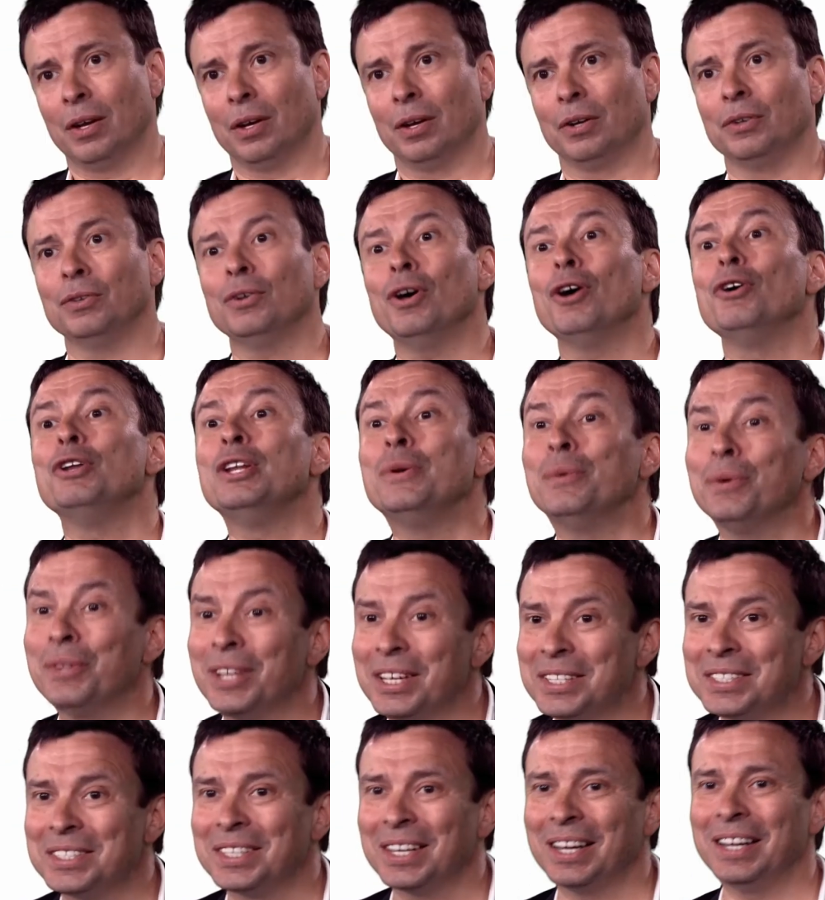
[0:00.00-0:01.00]
Not only will they
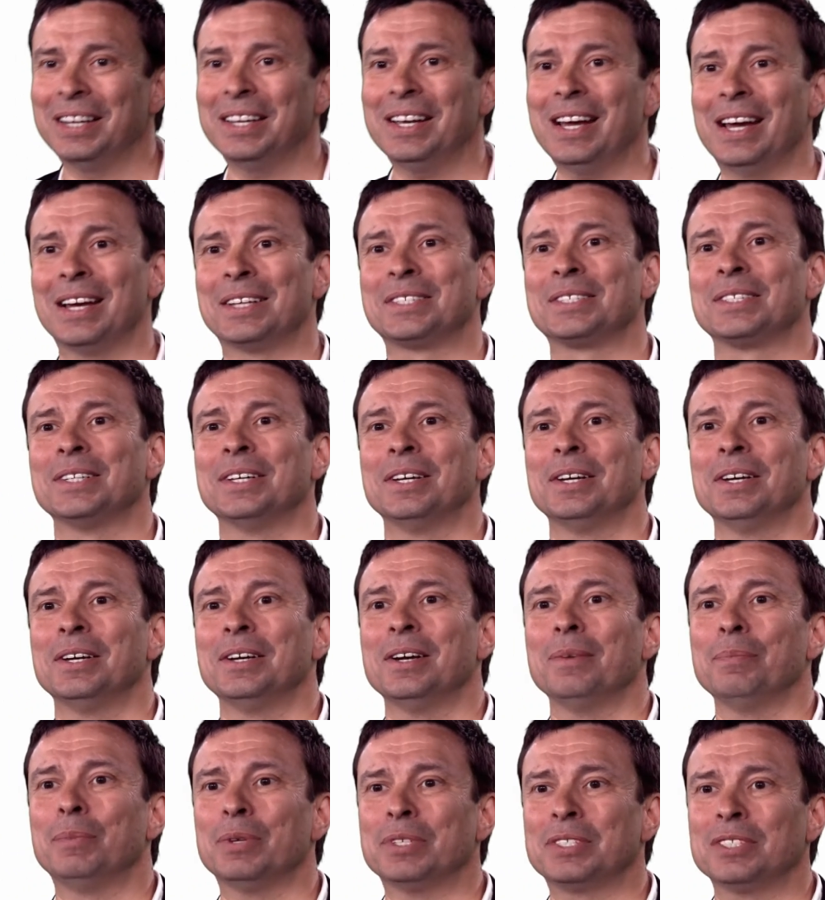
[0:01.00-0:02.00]
say yes,
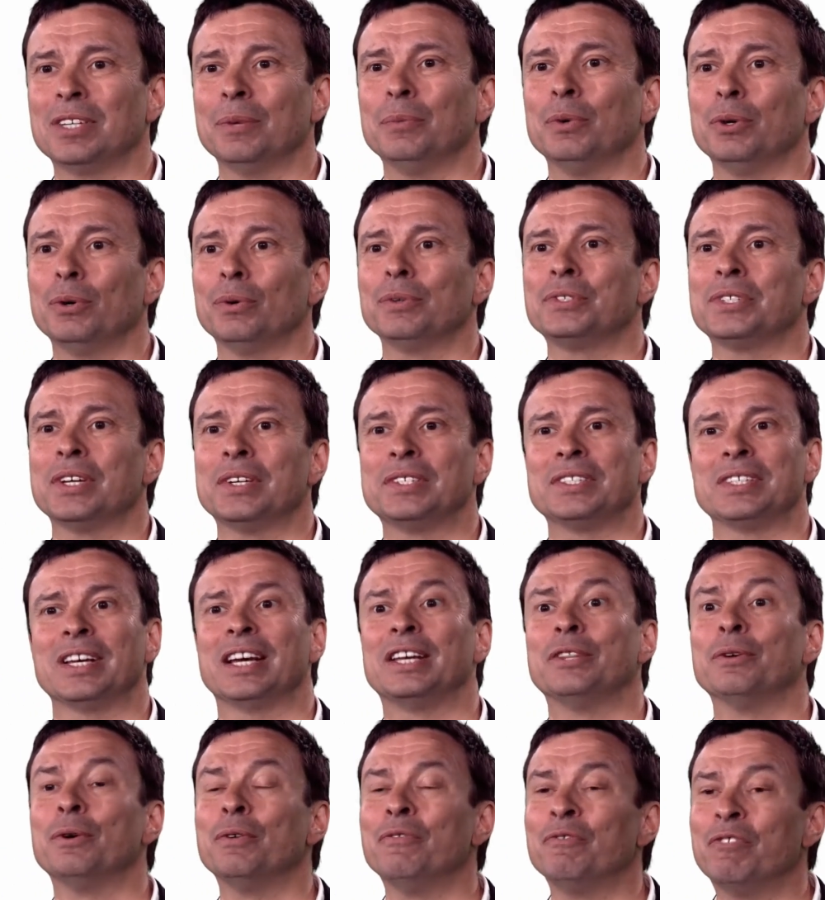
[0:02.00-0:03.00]
but some will also say
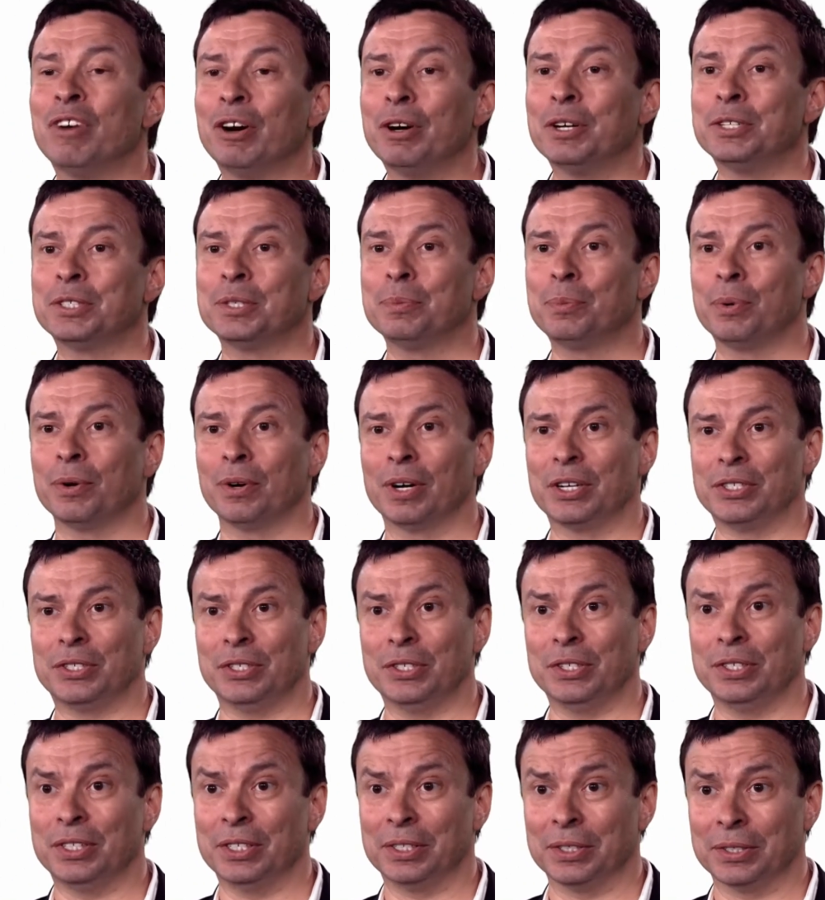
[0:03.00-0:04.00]
they were very surprised that you
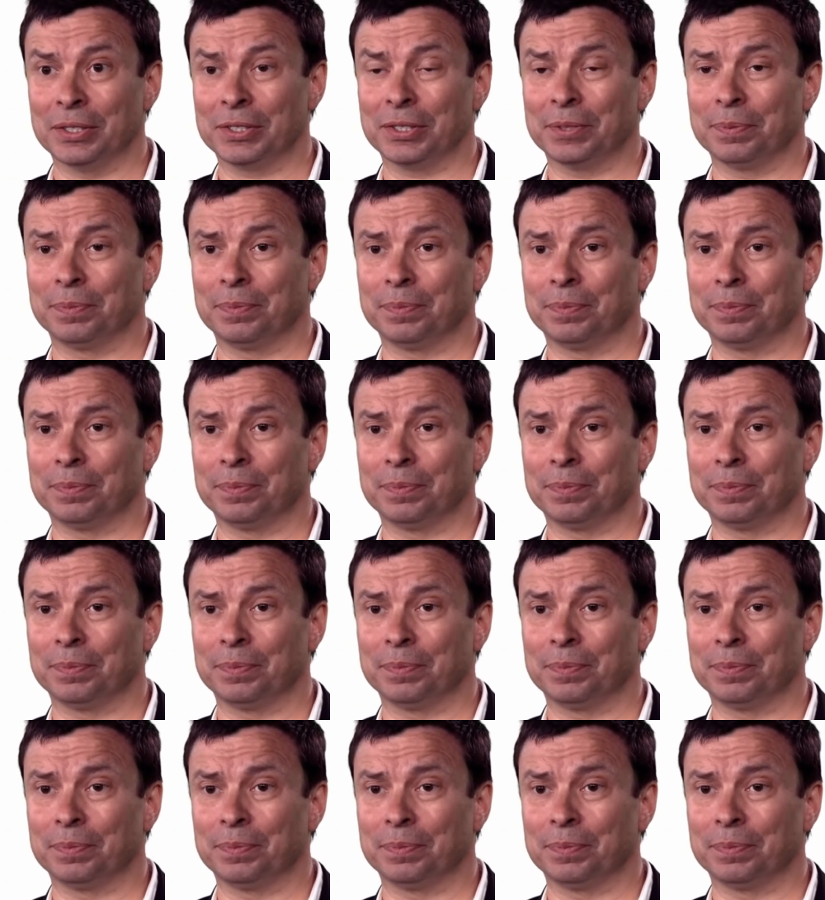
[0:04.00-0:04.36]
didn't.